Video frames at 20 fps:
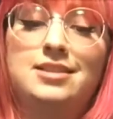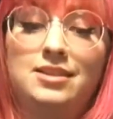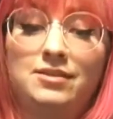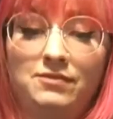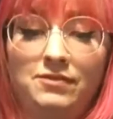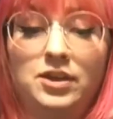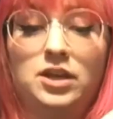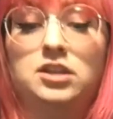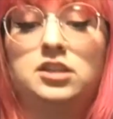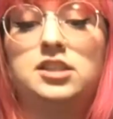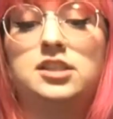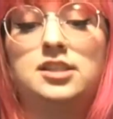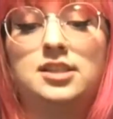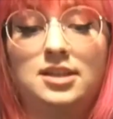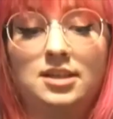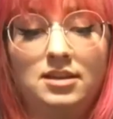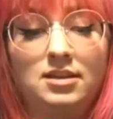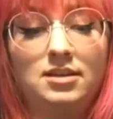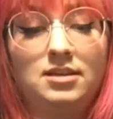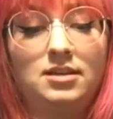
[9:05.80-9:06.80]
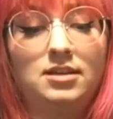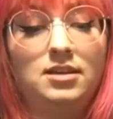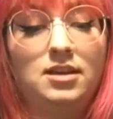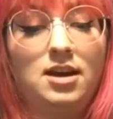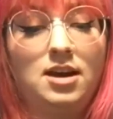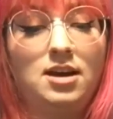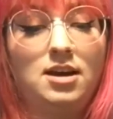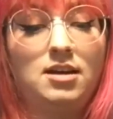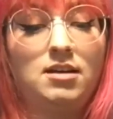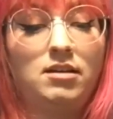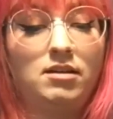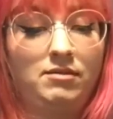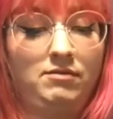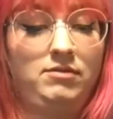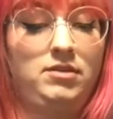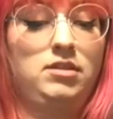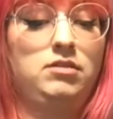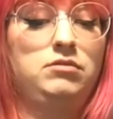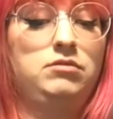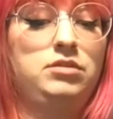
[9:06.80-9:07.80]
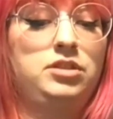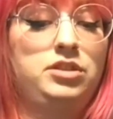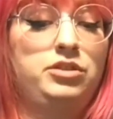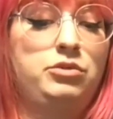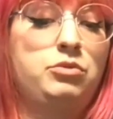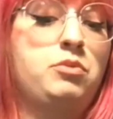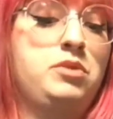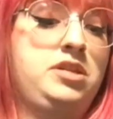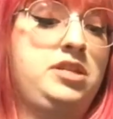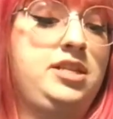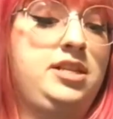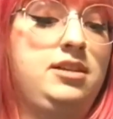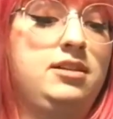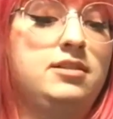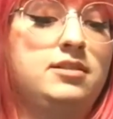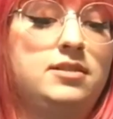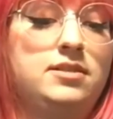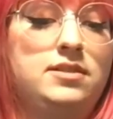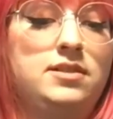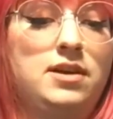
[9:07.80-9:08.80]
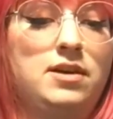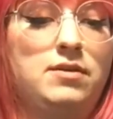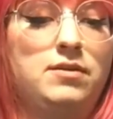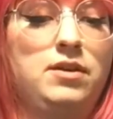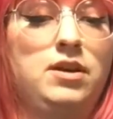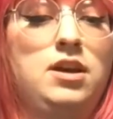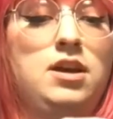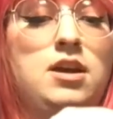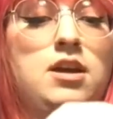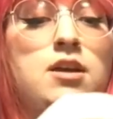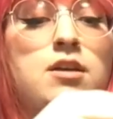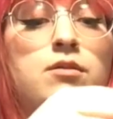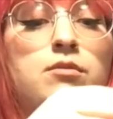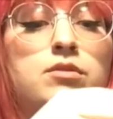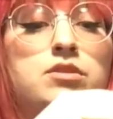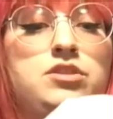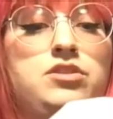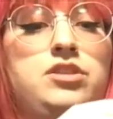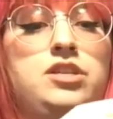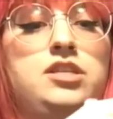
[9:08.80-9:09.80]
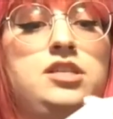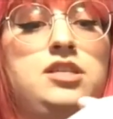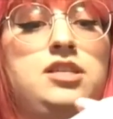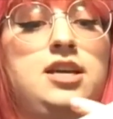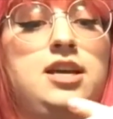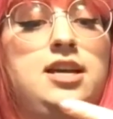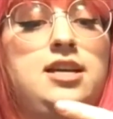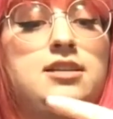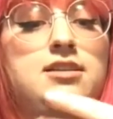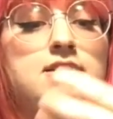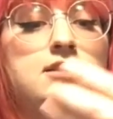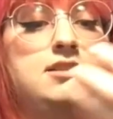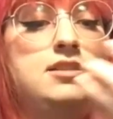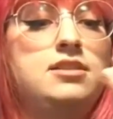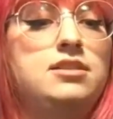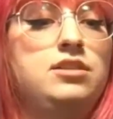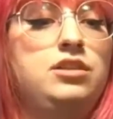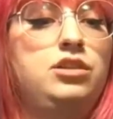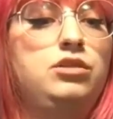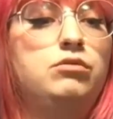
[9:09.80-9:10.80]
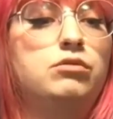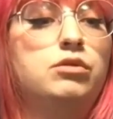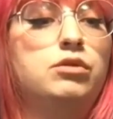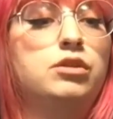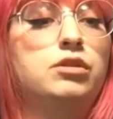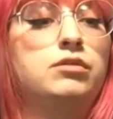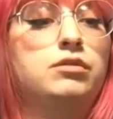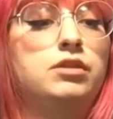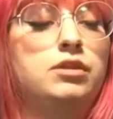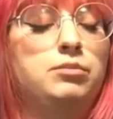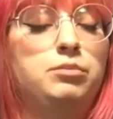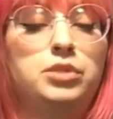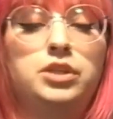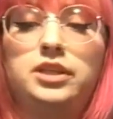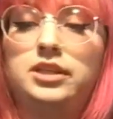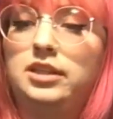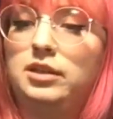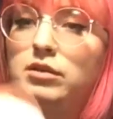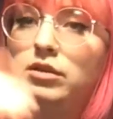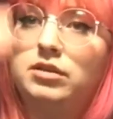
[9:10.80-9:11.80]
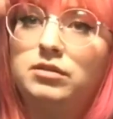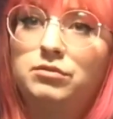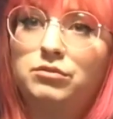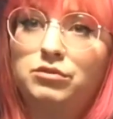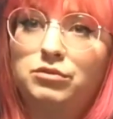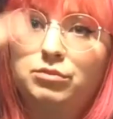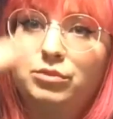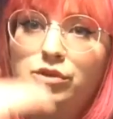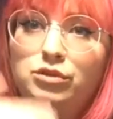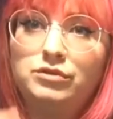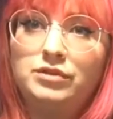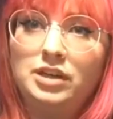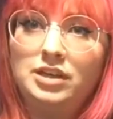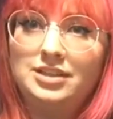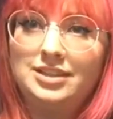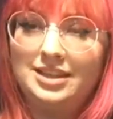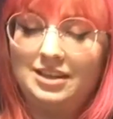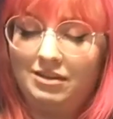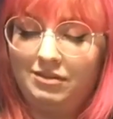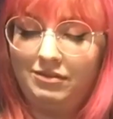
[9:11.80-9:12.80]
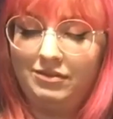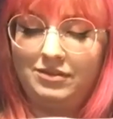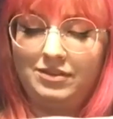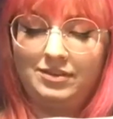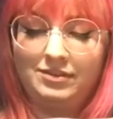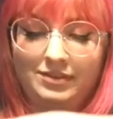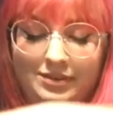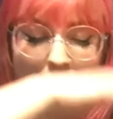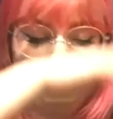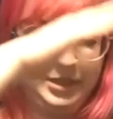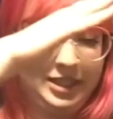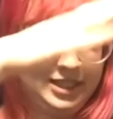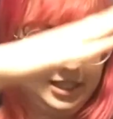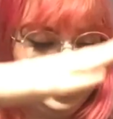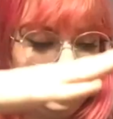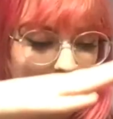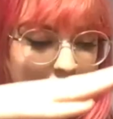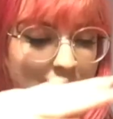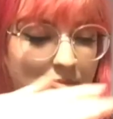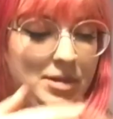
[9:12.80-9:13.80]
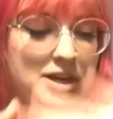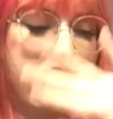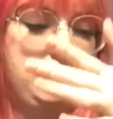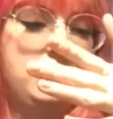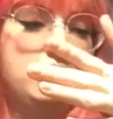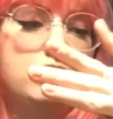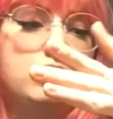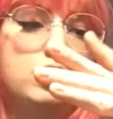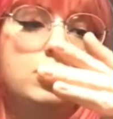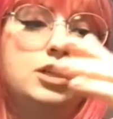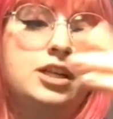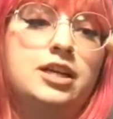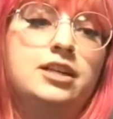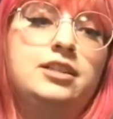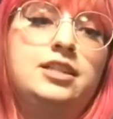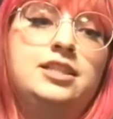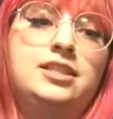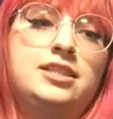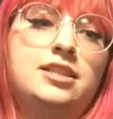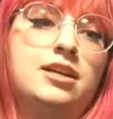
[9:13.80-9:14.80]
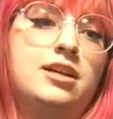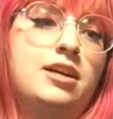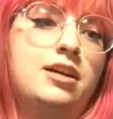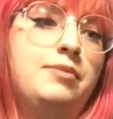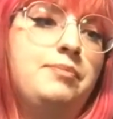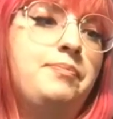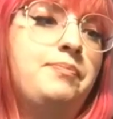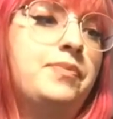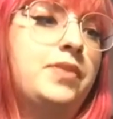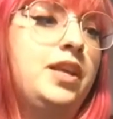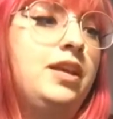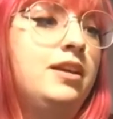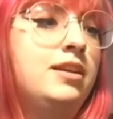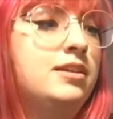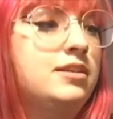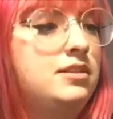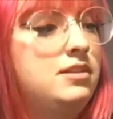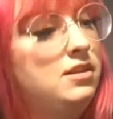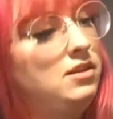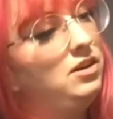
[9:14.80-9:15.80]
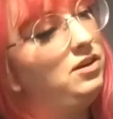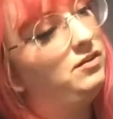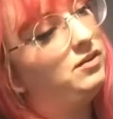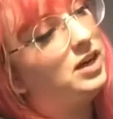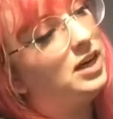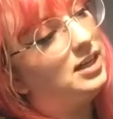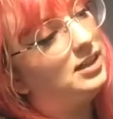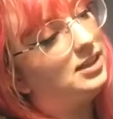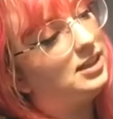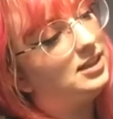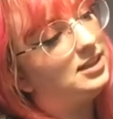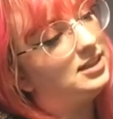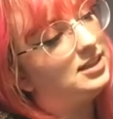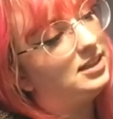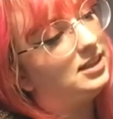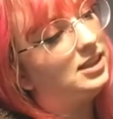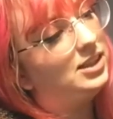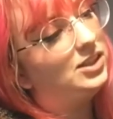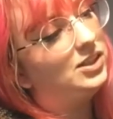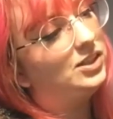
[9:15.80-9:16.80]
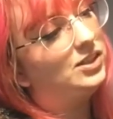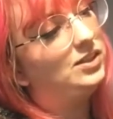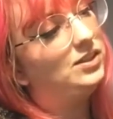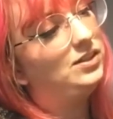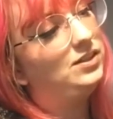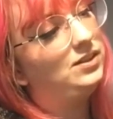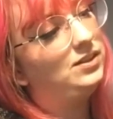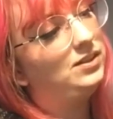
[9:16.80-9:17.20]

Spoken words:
the first of those 20. So once you get to the end, you will completely remove yourself from this arm and you're all on this arm. So then you've got this little